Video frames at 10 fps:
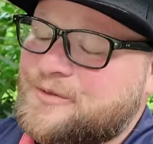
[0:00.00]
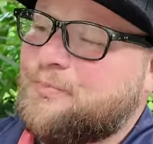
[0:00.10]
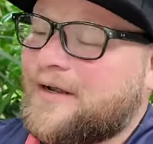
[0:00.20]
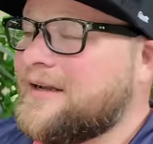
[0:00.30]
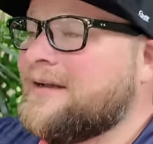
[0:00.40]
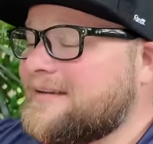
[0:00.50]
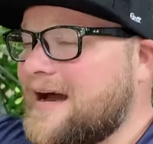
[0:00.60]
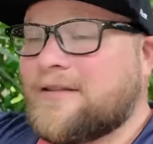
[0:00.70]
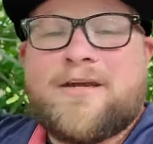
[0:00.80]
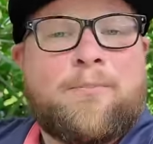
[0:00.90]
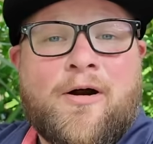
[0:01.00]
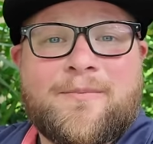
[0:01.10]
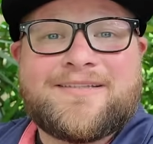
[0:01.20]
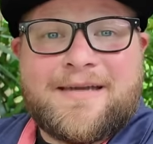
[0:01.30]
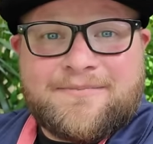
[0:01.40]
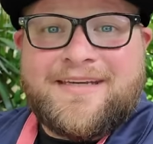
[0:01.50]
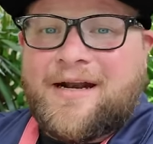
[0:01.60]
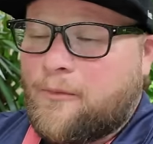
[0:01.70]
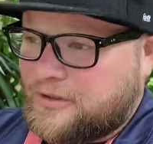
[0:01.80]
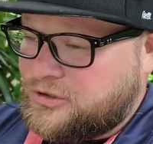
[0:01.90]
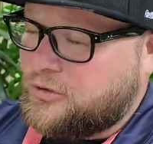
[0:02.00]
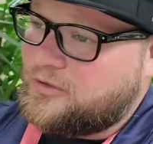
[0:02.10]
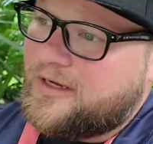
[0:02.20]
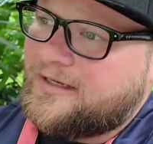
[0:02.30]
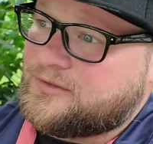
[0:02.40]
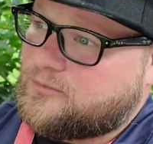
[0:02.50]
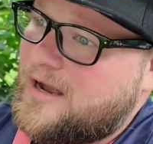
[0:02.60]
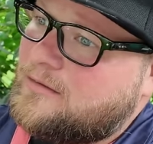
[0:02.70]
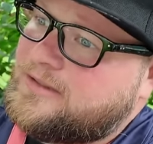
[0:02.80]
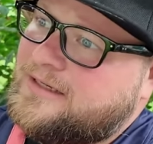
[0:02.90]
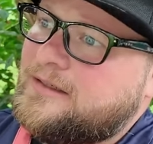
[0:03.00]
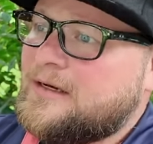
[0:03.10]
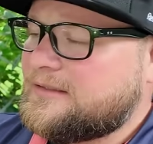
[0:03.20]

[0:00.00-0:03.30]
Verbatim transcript: but now the apartment's empty and I want to show you guys around it,